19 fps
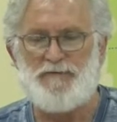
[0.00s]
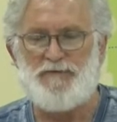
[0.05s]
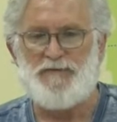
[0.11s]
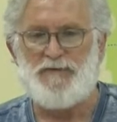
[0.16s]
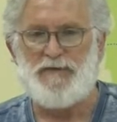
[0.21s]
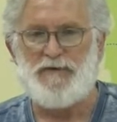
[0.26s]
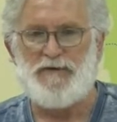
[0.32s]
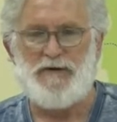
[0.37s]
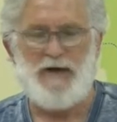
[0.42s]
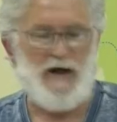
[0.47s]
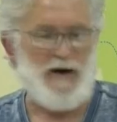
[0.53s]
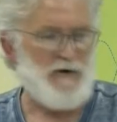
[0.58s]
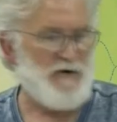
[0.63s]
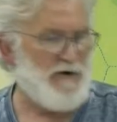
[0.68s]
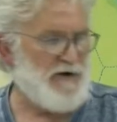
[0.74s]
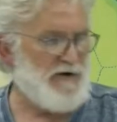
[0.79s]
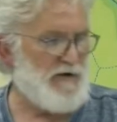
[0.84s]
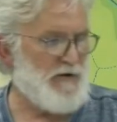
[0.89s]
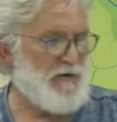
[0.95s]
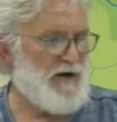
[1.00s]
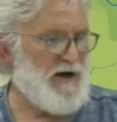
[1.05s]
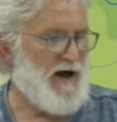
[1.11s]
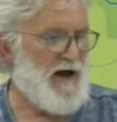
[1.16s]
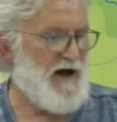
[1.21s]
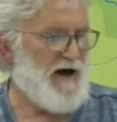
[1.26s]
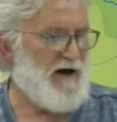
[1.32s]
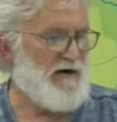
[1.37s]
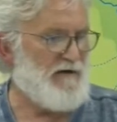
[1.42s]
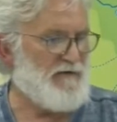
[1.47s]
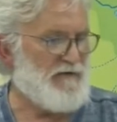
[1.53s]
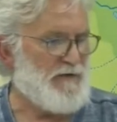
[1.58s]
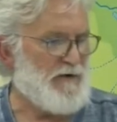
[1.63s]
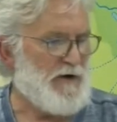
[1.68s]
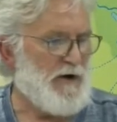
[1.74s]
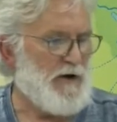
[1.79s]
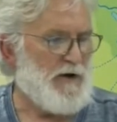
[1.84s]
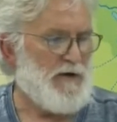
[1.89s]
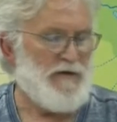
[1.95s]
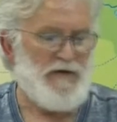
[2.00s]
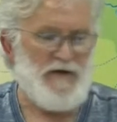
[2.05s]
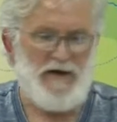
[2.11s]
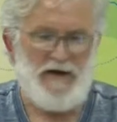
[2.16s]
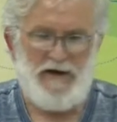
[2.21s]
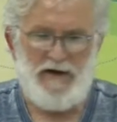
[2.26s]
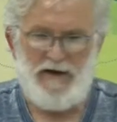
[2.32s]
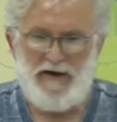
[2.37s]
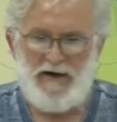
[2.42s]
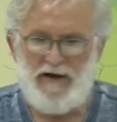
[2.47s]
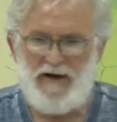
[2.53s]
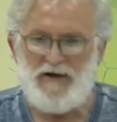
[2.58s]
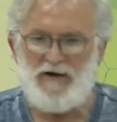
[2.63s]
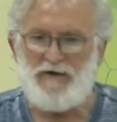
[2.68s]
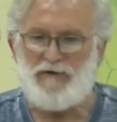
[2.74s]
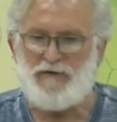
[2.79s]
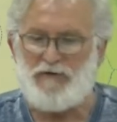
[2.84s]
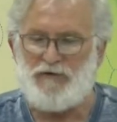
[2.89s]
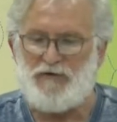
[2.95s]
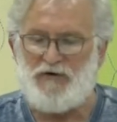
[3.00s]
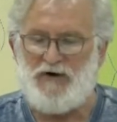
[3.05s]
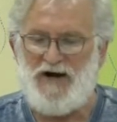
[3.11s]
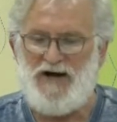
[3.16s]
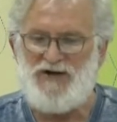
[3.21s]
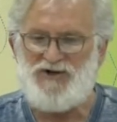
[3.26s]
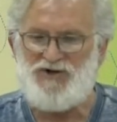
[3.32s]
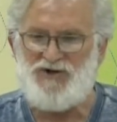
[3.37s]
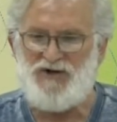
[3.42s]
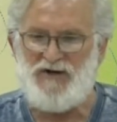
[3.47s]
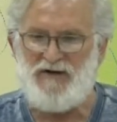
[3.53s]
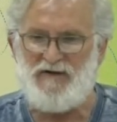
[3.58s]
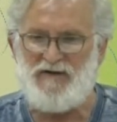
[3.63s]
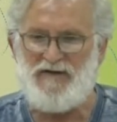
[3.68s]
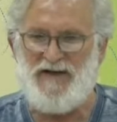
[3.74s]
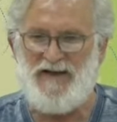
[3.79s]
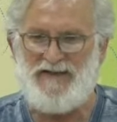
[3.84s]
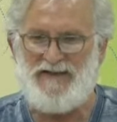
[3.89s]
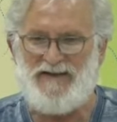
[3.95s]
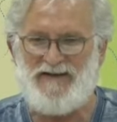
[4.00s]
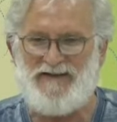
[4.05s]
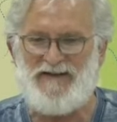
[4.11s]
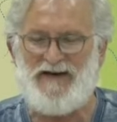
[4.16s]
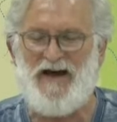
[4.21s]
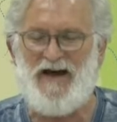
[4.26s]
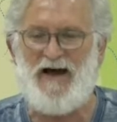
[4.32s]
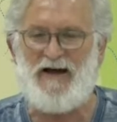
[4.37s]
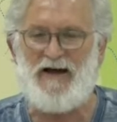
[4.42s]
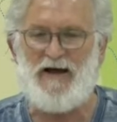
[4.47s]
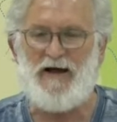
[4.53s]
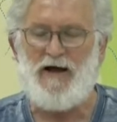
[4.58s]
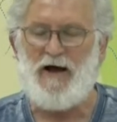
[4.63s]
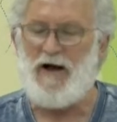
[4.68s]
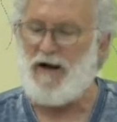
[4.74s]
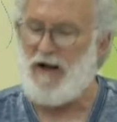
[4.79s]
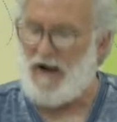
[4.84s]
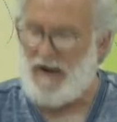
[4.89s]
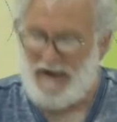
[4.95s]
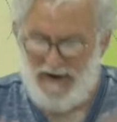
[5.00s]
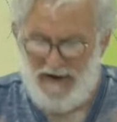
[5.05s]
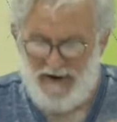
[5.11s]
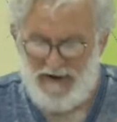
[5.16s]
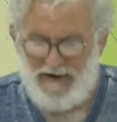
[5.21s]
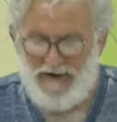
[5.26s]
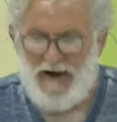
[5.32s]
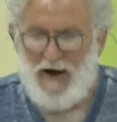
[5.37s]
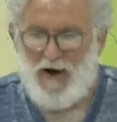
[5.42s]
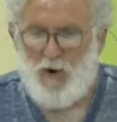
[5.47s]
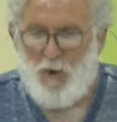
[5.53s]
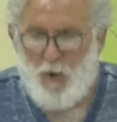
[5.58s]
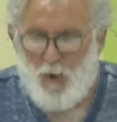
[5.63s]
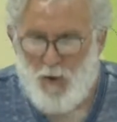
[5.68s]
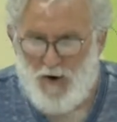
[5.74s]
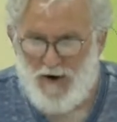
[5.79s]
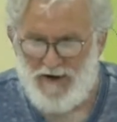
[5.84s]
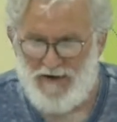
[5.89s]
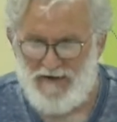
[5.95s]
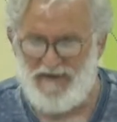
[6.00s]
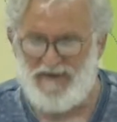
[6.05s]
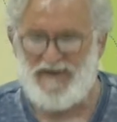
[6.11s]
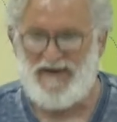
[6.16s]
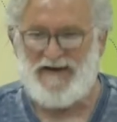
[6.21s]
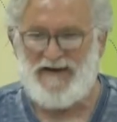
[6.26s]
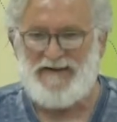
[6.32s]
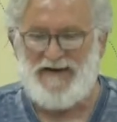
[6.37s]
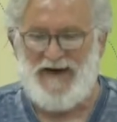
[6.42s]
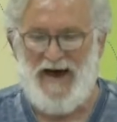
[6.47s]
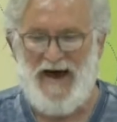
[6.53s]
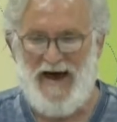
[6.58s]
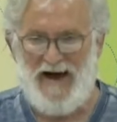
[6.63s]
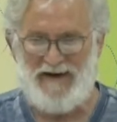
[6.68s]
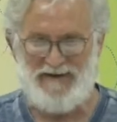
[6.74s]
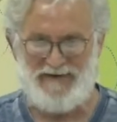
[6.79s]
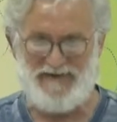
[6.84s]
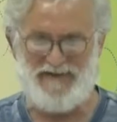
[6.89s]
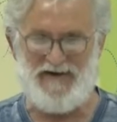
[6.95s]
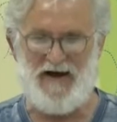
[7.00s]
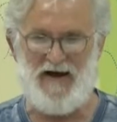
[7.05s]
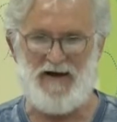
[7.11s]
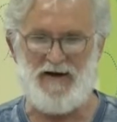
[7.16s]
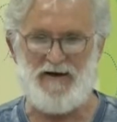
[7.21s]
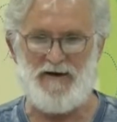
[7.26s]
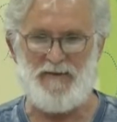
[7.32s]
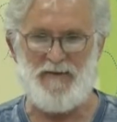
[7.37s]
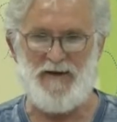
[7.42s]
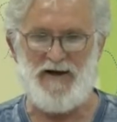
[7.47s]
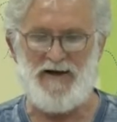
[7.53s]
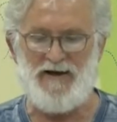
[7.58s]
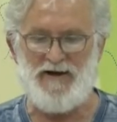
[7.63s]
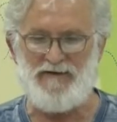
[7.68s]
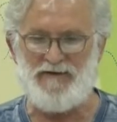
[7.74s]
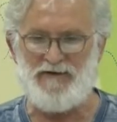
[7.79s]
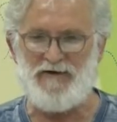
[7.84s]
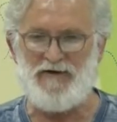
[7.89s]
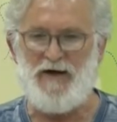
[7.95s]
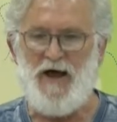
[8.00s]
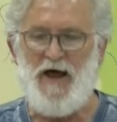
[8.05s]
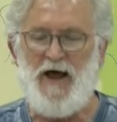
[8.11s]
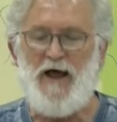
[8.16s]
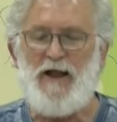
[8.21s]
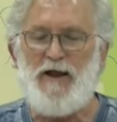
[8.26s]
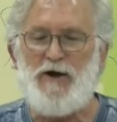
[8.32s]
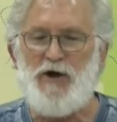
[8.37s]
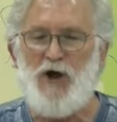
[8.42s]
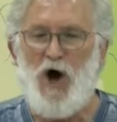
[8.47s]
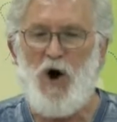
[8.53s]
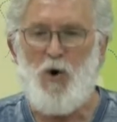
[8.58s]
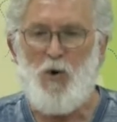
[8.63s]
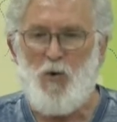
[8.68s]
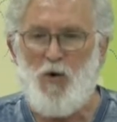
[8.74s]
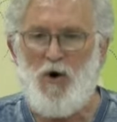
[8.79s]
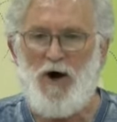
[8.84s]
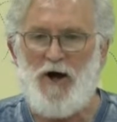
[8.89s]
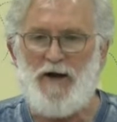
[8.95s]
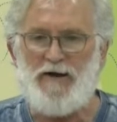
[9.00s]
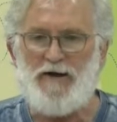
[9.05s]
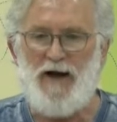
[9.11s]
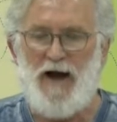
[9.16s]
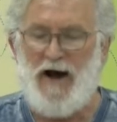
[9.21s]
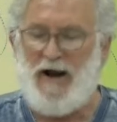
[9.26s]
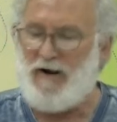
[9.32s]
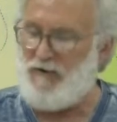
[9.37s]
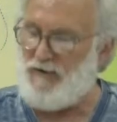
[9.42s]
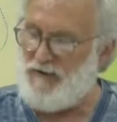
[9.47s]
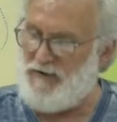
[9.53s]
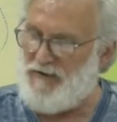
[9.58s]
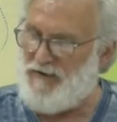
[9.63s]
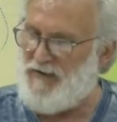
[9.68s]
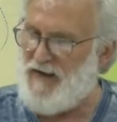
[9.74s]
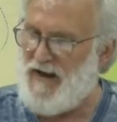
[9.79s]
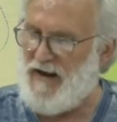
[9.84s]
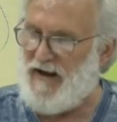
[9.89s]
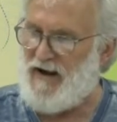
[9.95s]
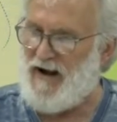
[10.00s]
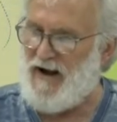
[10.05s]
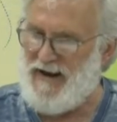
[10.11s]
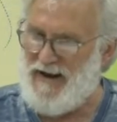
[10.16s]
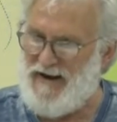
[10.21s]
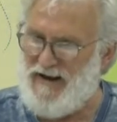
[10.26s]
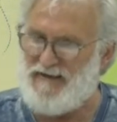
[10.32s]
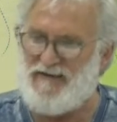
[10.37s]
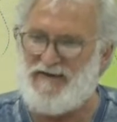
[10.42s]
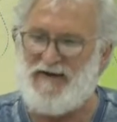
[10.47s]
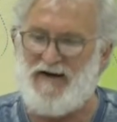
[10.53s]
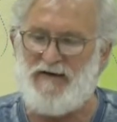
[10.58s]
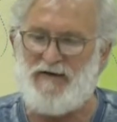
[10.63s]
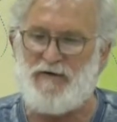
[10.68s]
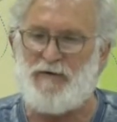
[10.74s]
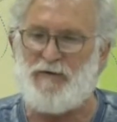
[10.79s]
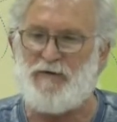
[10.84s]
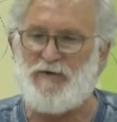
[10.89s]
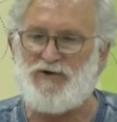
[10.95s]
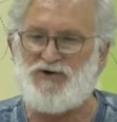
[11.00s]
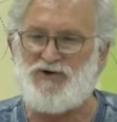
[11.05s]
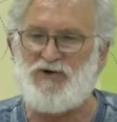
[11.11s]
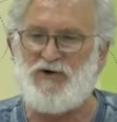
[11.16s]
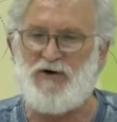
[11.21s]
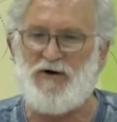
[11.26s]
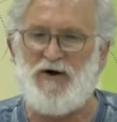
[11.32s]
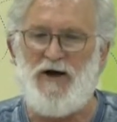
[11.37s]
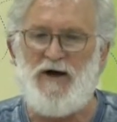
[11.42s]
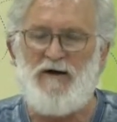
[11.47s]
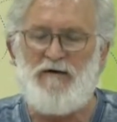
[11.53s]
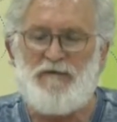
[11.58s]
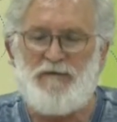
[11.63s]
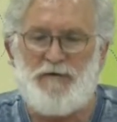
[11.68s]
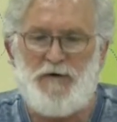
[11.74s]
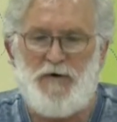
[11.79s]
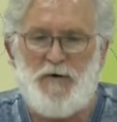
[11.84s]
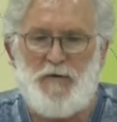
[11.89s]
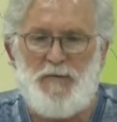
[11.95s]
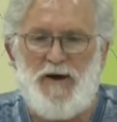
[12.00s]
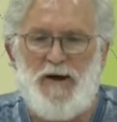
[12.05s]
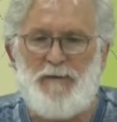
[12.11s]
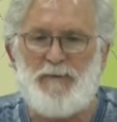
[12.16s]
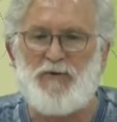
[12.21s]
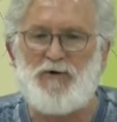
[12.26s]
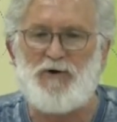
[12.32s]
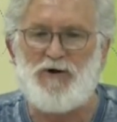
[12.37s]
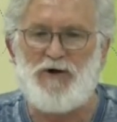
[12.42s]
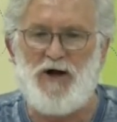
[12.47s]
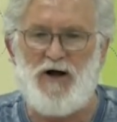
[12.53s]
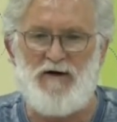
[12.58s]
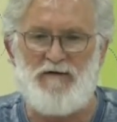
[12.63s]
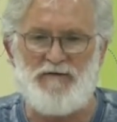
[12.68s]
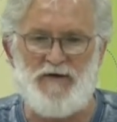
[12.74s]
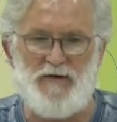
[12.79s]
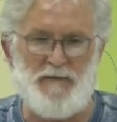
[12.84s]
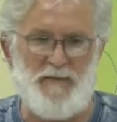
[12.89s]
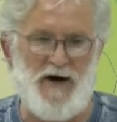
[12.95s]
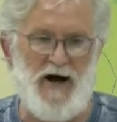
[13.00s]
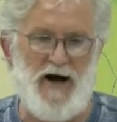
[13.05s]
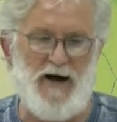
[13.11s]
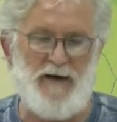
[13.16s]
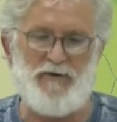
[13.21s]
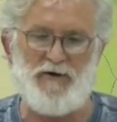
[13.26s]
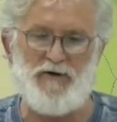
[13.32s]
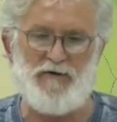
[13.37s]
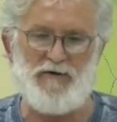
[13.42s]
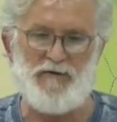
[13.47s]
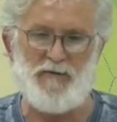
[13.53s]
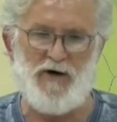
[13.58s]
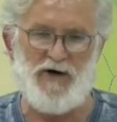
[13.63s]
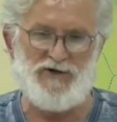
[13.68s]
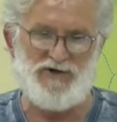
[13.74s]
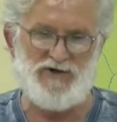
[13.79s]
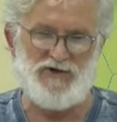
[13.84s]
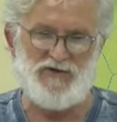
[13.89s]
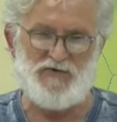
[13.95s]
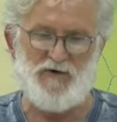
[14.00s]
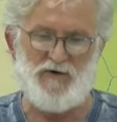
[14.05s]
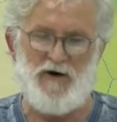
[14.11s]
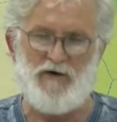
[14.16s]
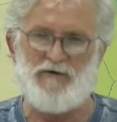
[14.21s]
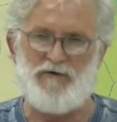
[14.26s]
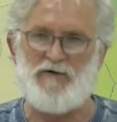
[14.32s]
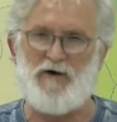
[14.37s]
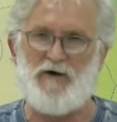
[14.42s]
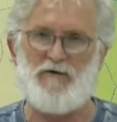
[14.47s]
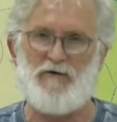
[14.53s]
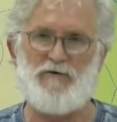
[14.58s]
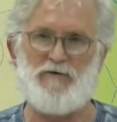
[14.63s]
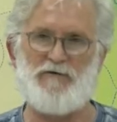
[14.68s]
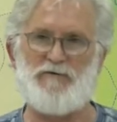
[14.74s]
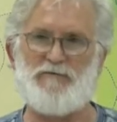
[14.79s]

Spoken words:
Not only do we have the illustrations that the text, again, what is the text telling me? Listen, no one, I don't think, I can't say this for sure, few people love the Bible as much as Ross Nichols.